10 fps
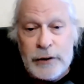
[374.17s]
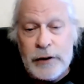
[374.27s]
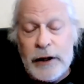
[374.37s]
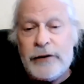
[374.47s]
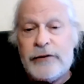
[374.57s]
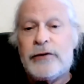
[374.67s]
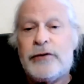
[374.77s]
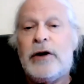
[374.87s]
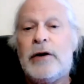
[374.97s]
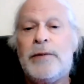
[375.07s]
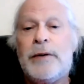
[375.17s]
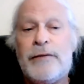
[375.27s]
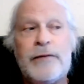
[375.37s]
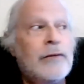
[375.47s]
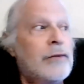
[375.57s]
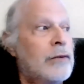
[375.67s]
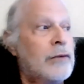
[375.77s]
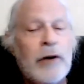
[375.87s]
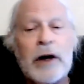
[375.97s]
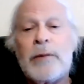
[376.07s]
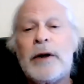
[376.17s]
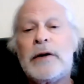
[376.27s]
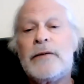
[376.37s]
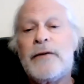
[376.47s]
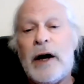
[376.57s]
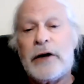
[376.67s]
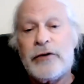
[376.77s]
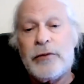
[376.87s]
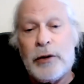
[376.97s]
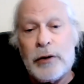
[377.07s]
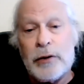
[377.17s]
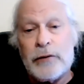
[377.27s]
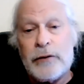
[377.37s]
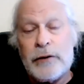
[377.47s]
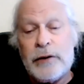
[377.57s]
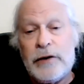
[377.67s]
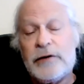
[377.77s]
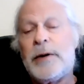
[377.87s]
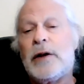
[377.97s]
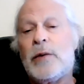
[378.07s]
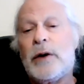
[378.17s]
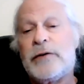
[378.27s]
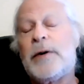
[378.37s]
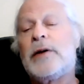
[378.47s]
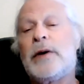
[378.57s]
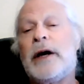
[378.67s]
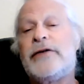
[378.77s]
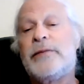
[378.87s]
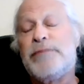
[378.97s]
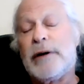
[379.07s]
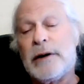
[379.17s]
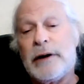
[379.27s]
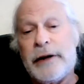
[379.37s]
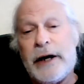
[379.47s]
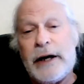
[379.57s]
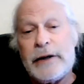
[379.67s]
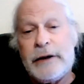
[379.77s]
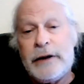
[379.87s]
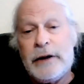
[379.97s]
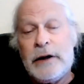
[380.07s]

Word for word: the laser therapy recommended for Hashimoto's. Isabella Wentz, by the way, has a book on that.